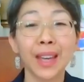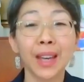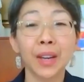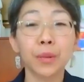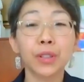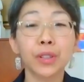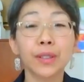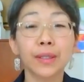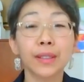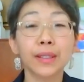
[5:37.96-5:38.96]
which is
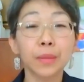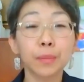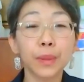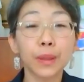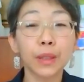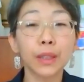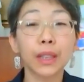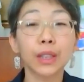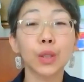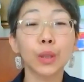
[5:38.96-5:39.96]
a simple
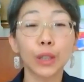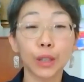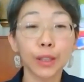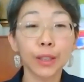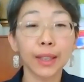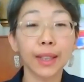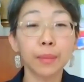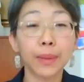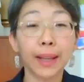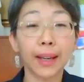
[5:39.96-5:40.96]
to learn and
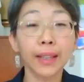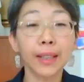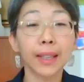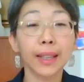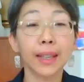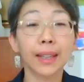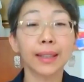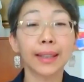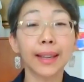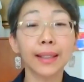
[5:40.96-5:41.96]
apply.
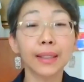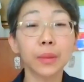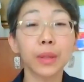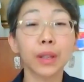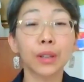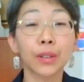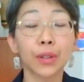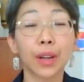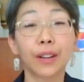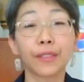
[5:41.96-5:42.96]
And lastly, we also
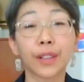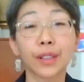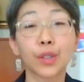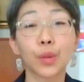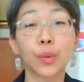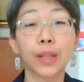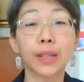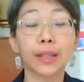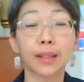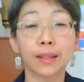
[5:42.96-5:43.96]
covered Dewey
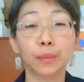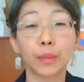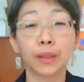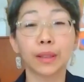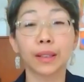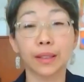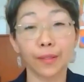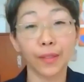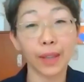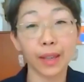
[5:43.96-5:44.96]
Decimal
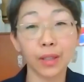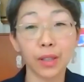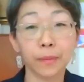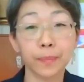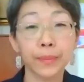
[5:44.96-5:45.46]
Classification.